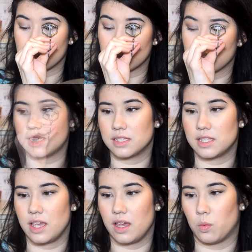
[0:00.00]
This is
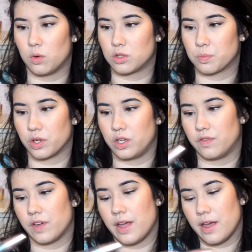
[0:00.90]
the waterproof
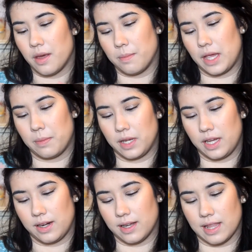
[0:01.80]

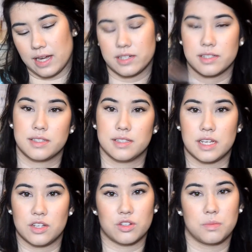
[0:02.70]
Maybelline
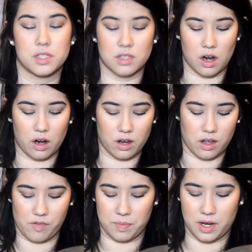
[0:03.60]
Lashsensational Mascara.
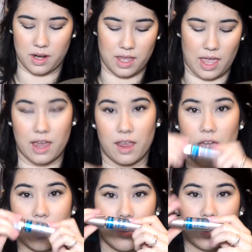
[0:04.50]
I've been getting
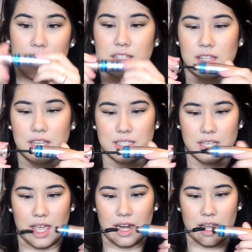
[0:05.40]
into this
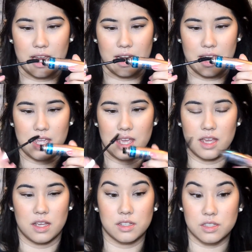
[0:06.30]
again lately,
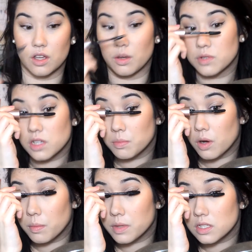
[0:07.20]
so I'm just going to
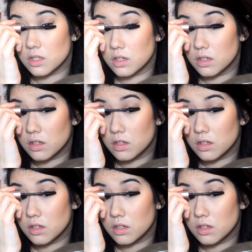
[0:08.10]
pop this on.